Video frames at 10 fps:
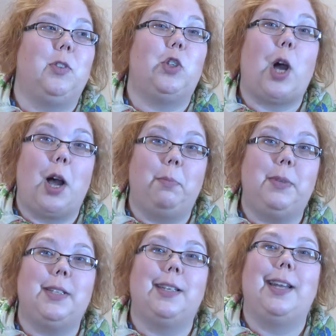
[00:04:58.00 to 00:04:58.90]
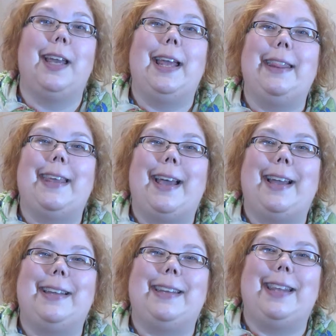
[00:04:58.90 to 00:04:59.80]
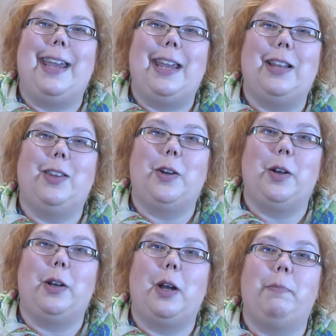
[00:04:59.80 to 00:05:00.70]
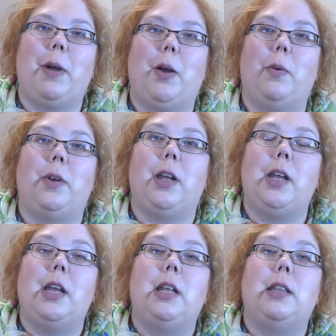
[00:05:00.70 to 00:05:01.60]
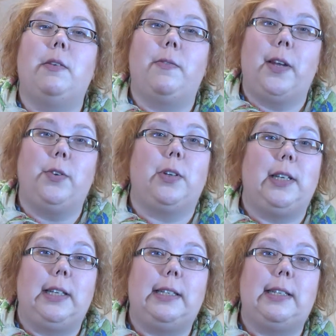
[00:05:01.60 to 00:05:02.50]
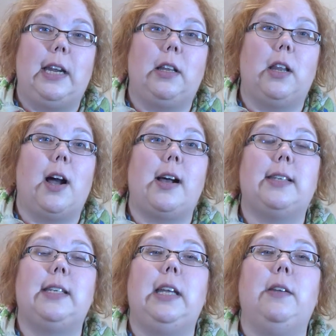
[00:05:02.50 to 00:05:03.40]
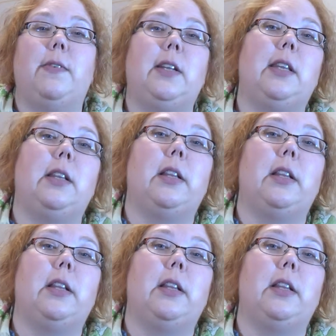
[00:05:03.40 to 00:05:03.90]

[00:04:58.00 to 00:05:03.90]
jobs, that they learn about the federal and the state laws, even